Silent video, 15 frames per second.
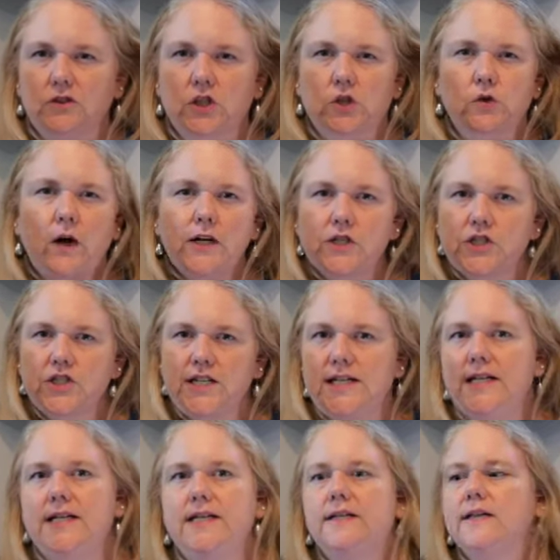
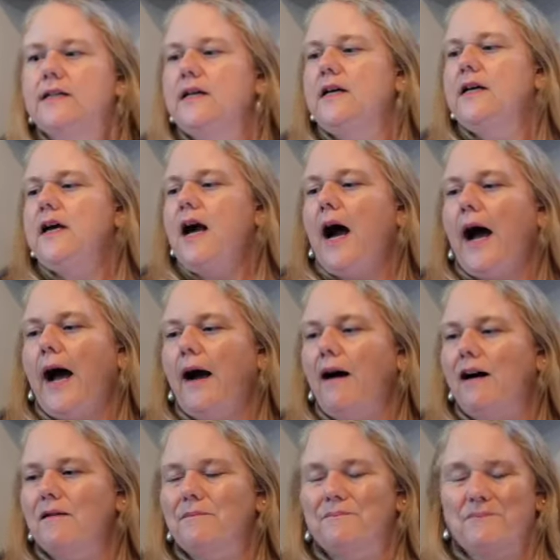crunchy.
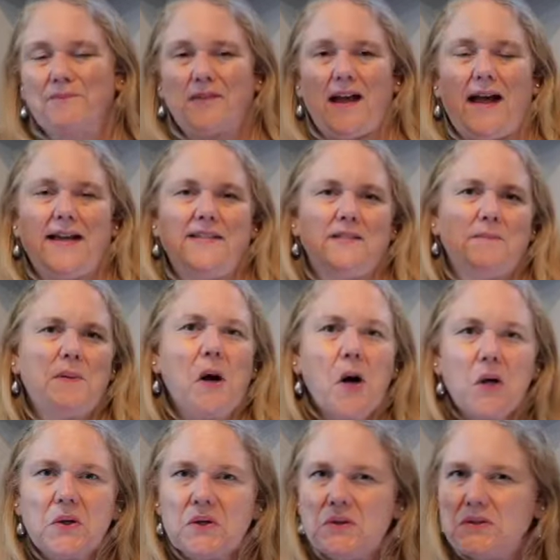I
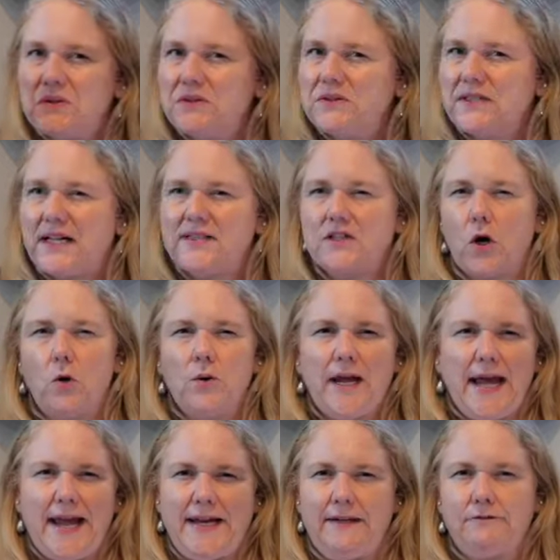suppose it's
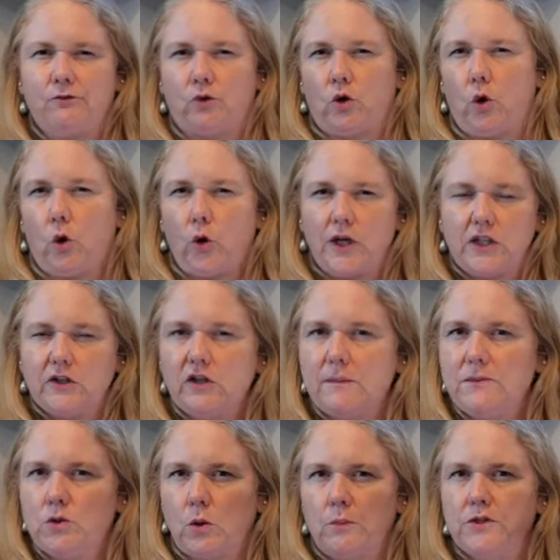okay for oil
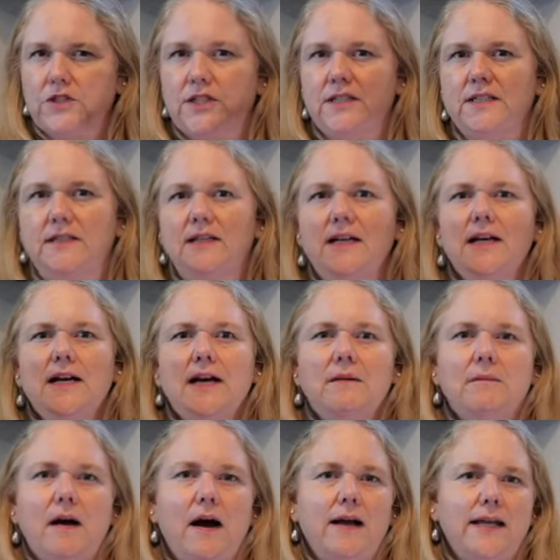absorption.
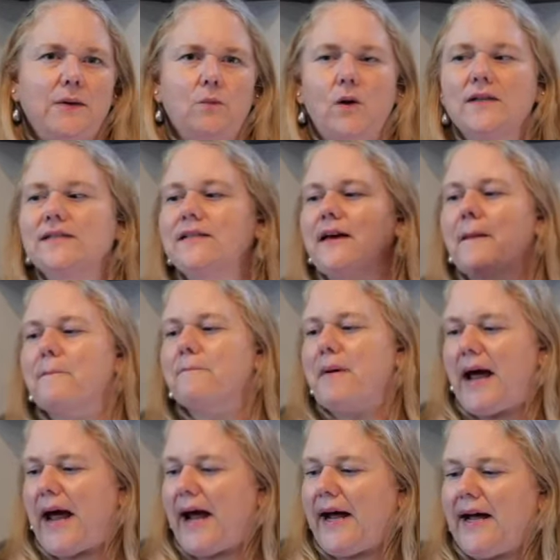It wasn't
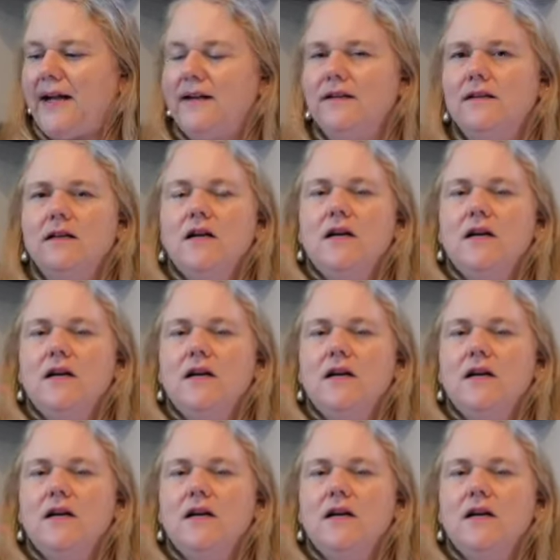bad,